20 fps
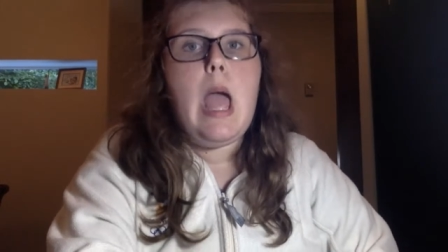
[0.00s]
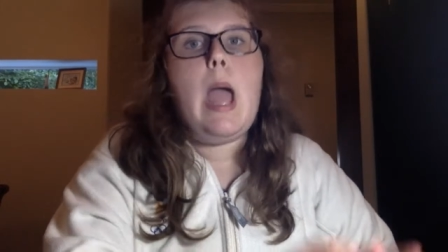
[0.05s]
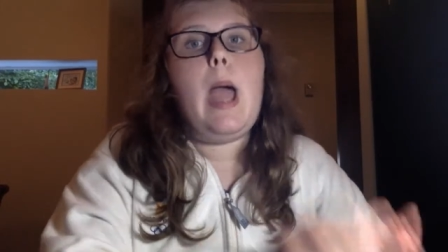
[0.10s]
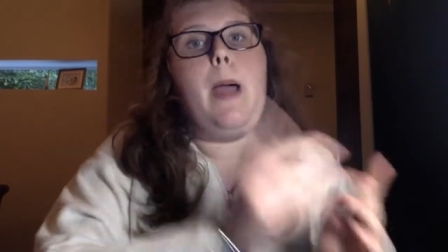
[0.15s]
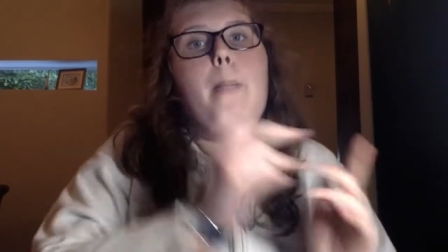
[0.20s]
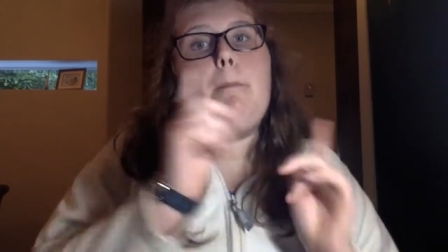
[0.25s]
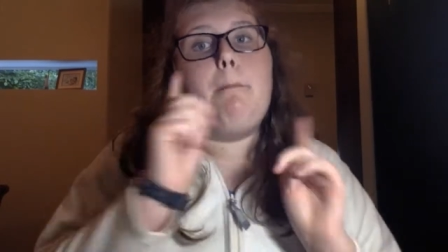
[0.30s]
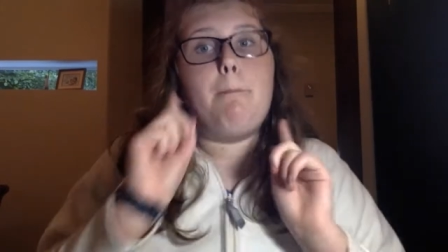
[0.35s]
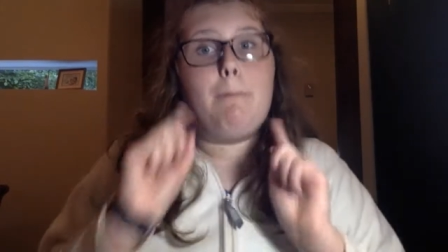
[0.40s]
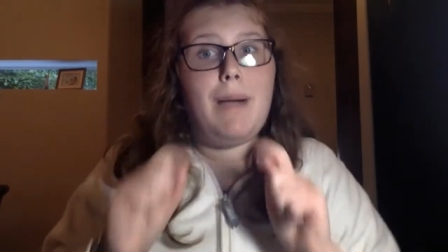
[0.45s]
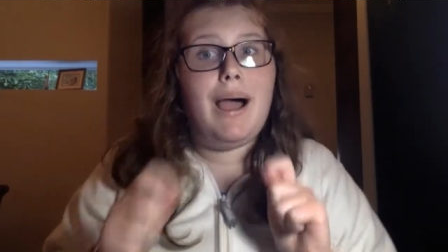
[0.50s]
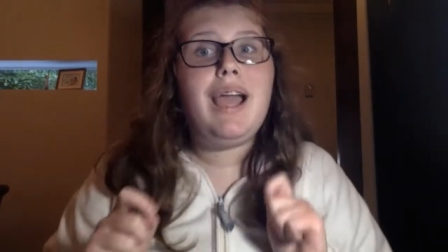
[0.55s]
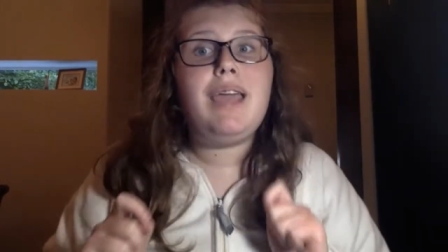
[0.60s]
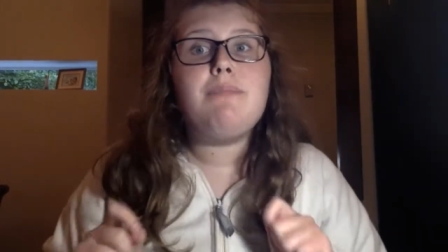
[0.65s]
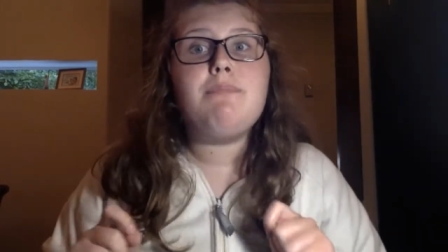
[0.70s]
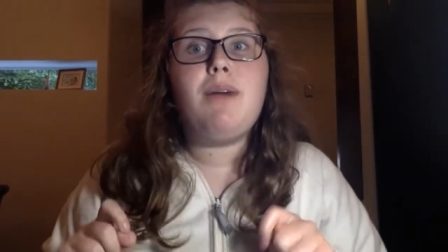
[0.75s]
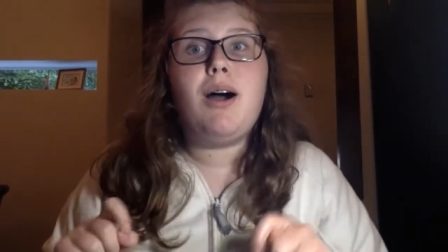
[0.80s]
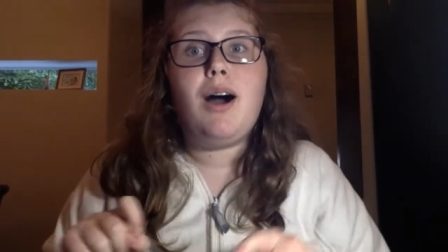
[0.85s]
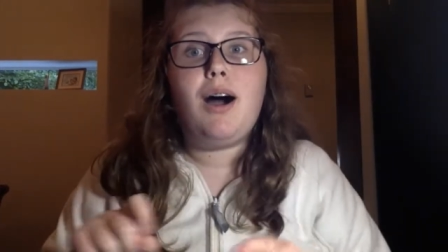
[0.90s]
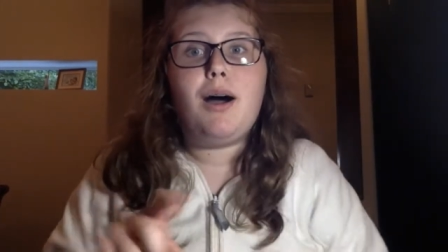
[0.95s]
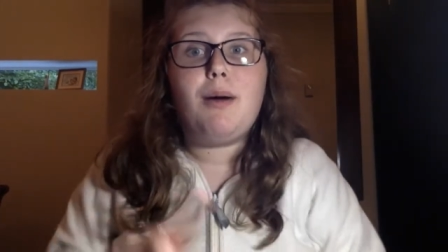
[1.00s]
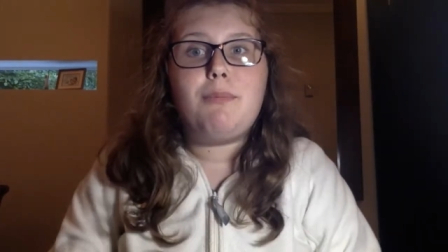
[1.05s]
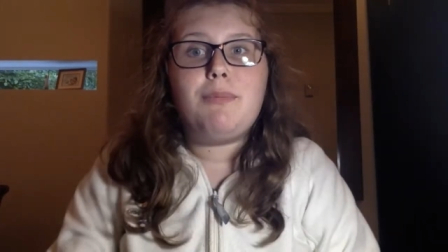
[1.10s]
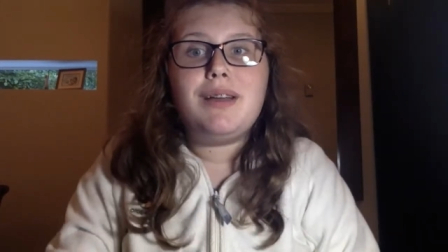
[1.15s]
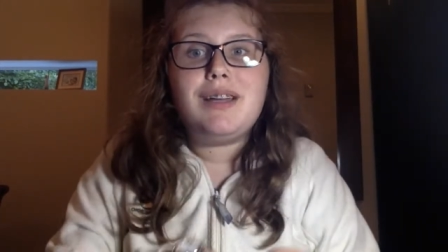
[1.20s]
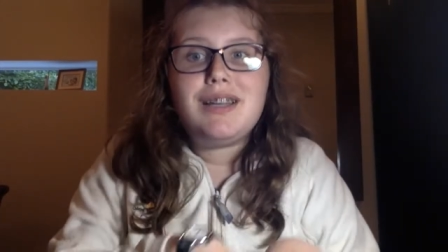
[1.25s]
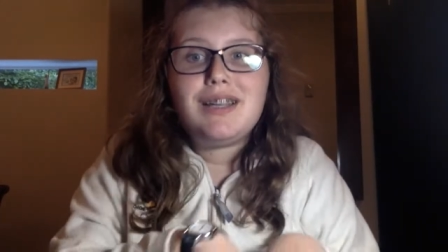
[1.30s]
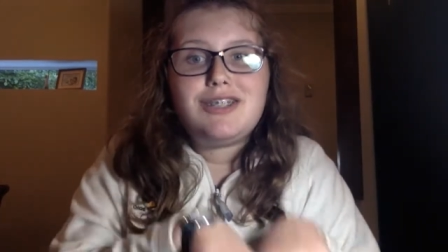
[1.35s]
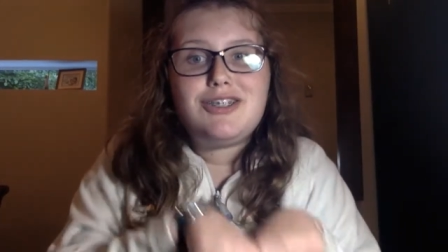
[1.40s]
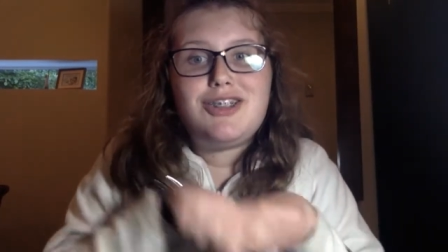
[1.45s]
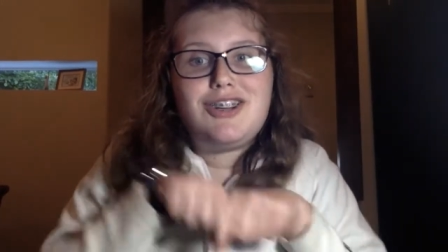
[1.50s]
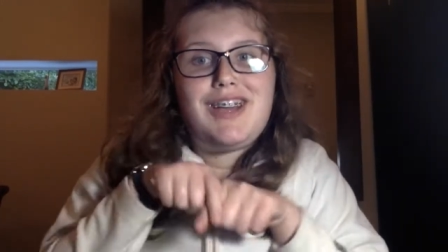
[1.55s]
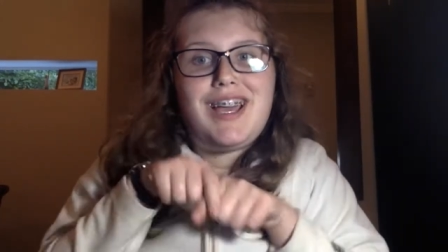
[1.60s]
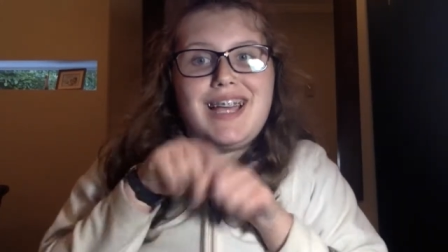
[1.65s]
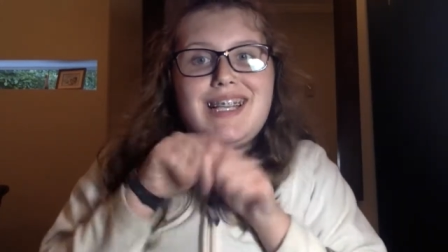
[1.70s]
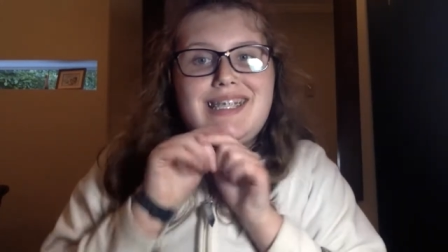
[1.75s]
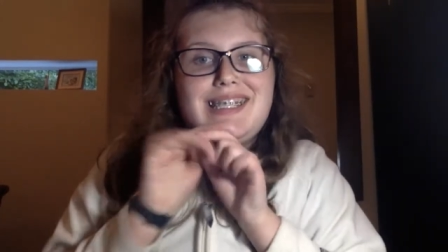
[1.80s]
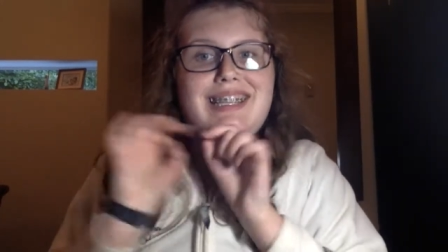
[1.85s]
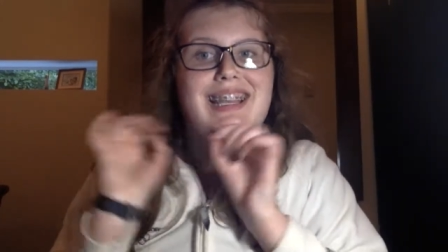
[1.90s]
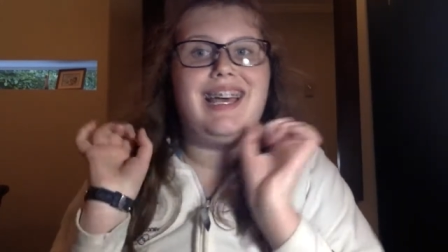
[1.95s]
and my mom took
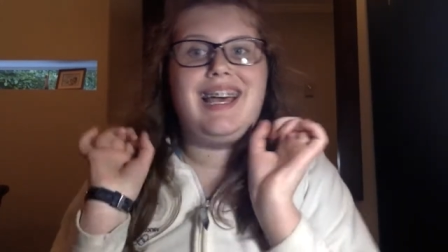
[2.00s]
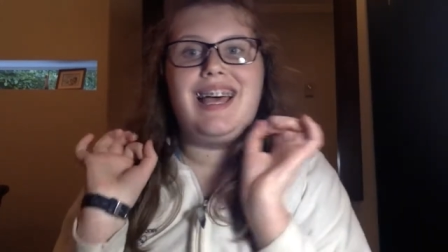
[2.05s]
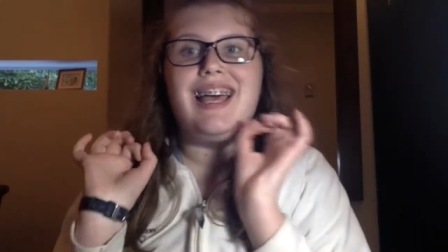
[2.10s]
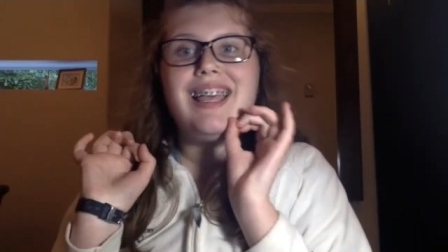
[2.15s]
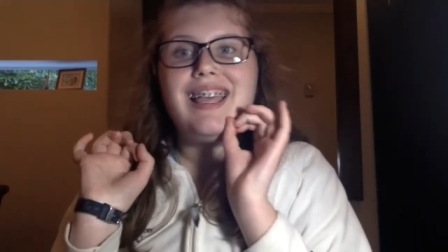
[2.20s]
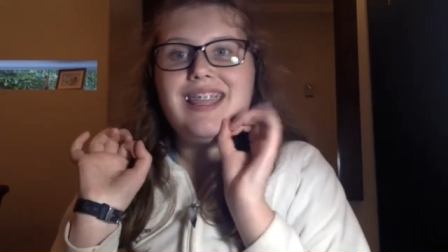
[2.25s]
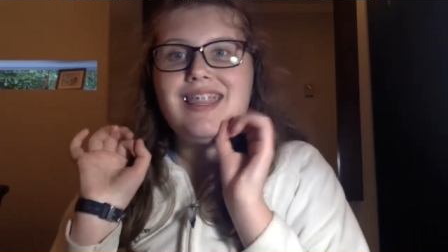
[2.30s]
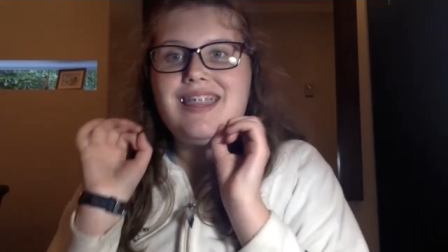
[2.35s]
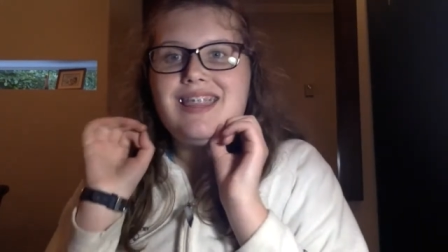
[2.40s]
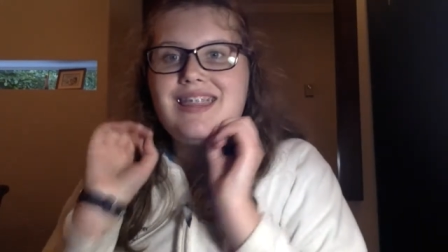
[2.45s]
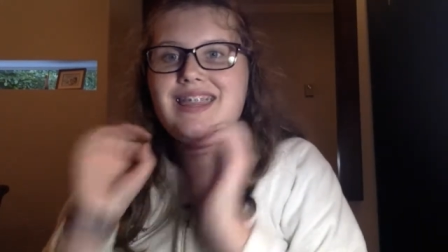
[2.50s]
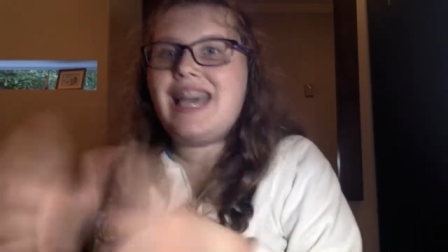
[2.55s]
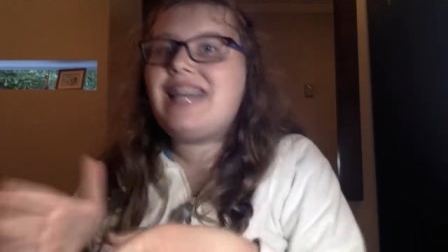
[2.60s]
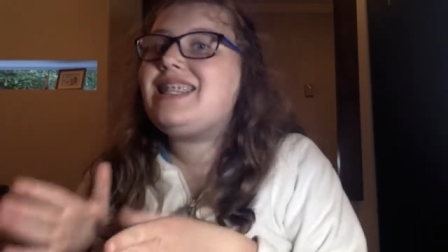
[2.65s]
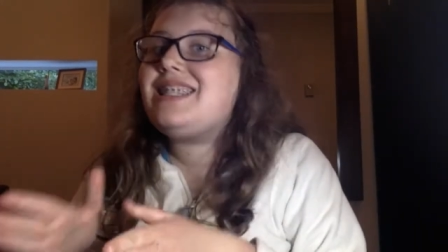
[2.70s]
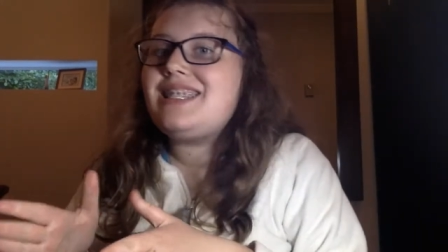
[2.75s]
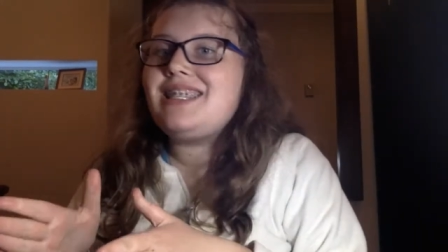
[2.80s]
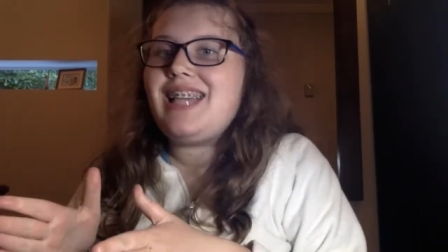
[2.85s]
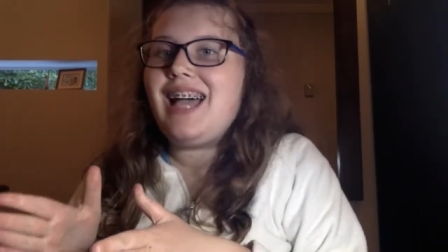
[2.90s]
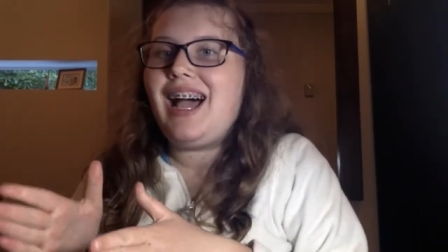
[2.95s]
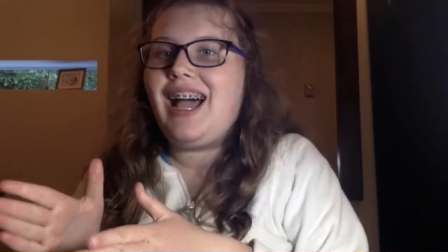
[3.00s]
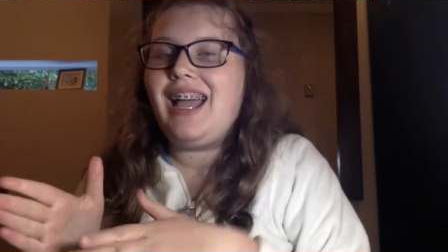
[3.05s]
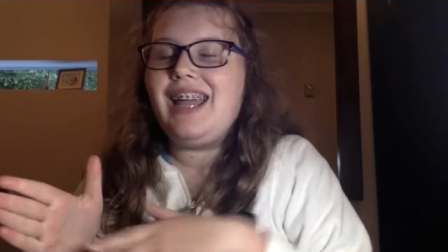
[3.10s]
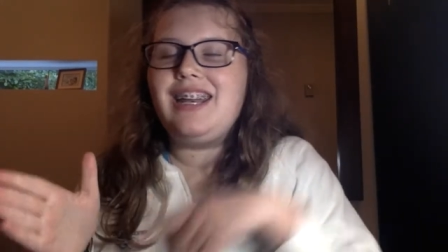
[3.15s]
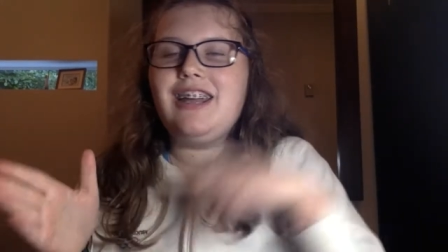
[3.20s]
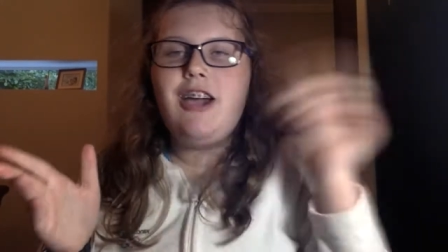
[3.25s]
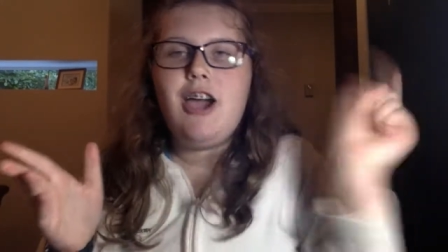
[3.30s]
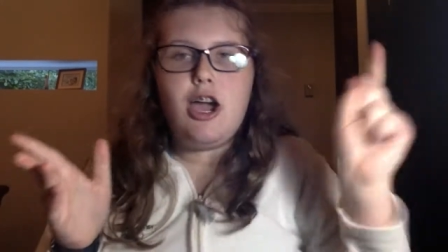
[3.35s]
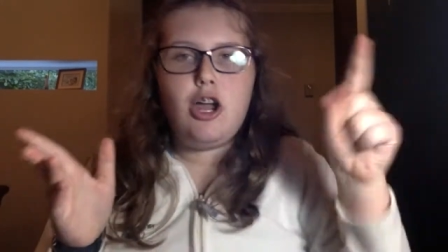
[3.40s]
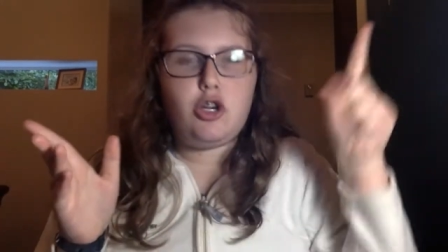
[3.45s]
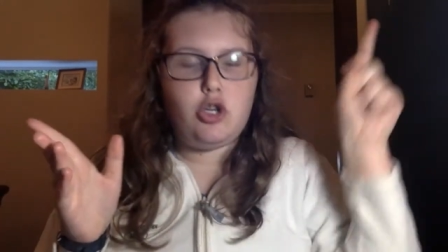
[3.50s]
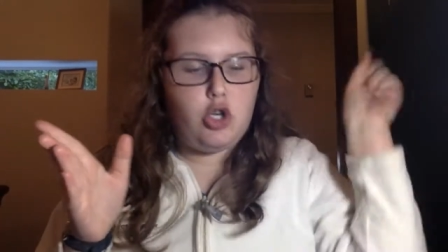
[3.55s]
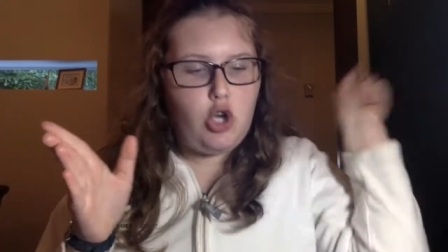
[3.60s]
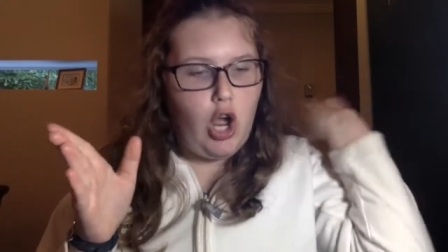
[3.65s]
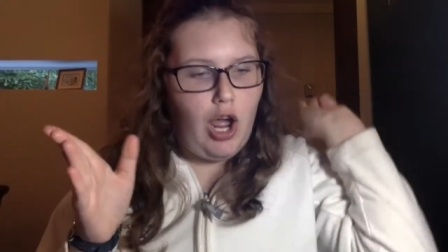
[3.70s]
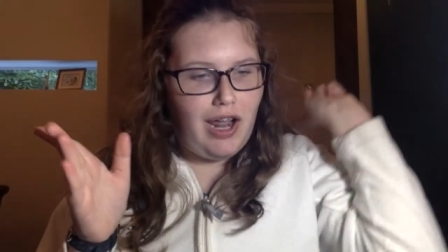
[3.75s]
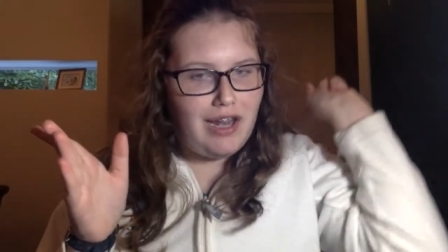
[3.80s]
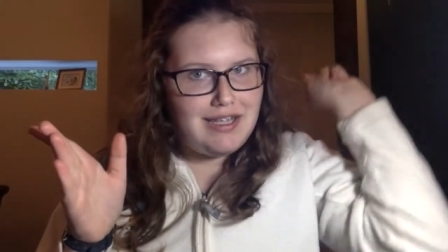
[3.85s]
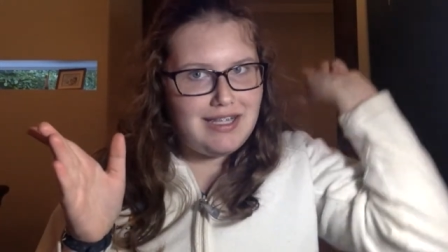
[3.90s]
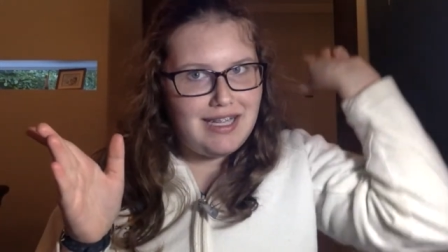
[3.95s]
us to that side,
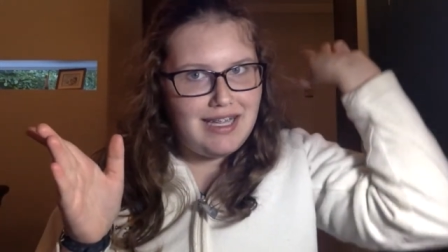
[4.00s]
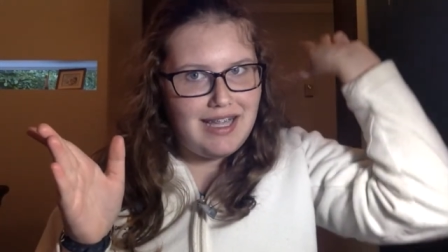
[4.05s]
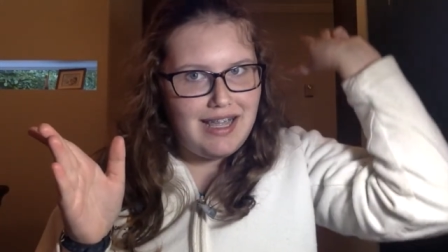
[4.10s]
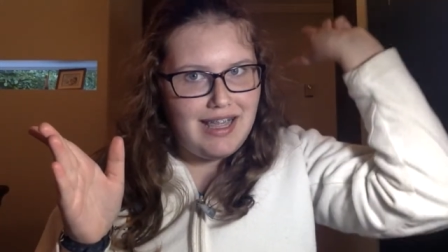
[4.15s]
not